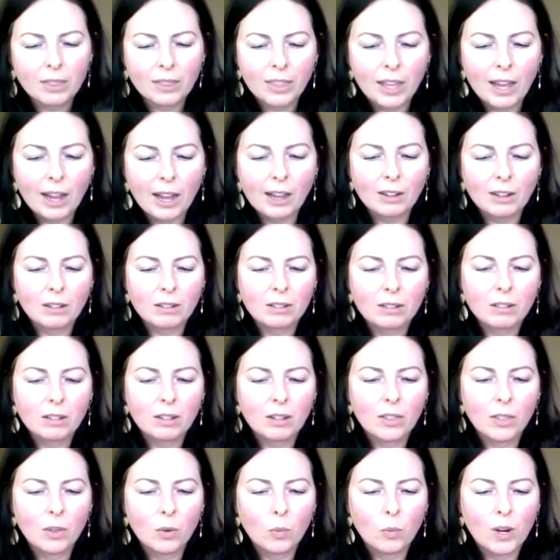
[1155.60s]
that
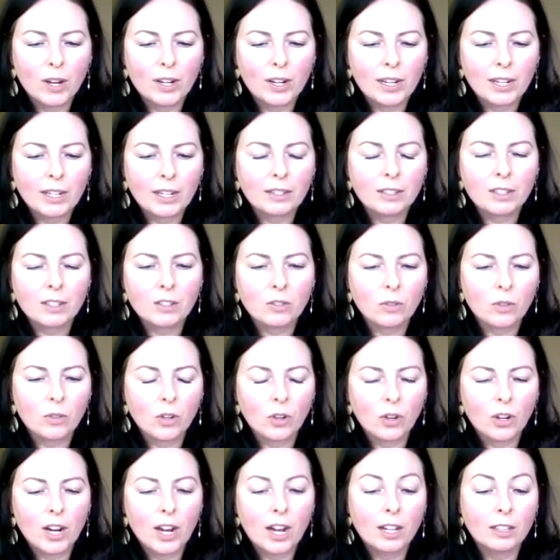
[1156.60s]
on the one end, so
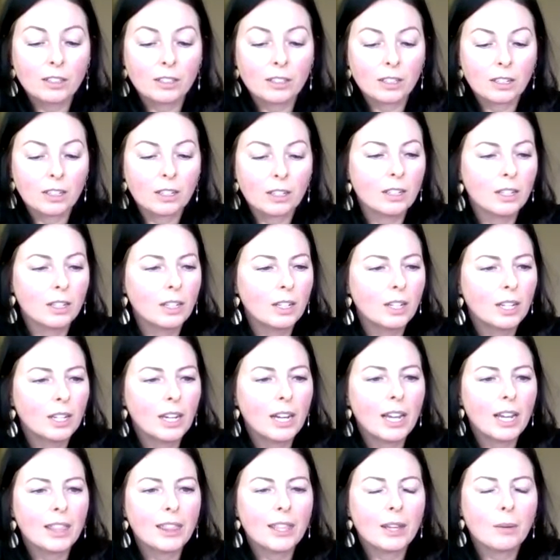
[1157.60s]
your color,
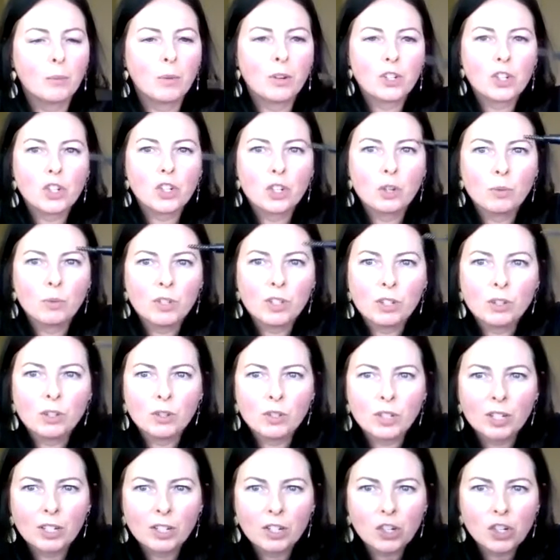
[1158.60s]
and then what she was
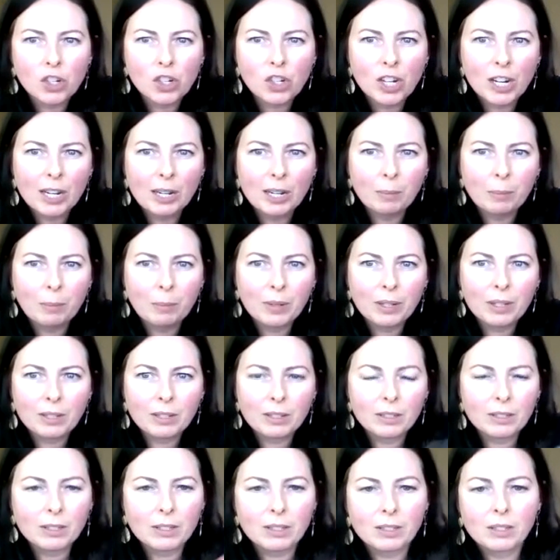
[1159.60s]
using to shape
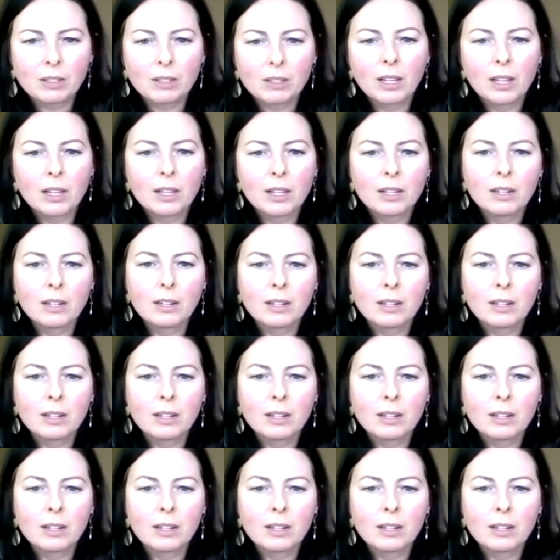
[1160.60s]
is like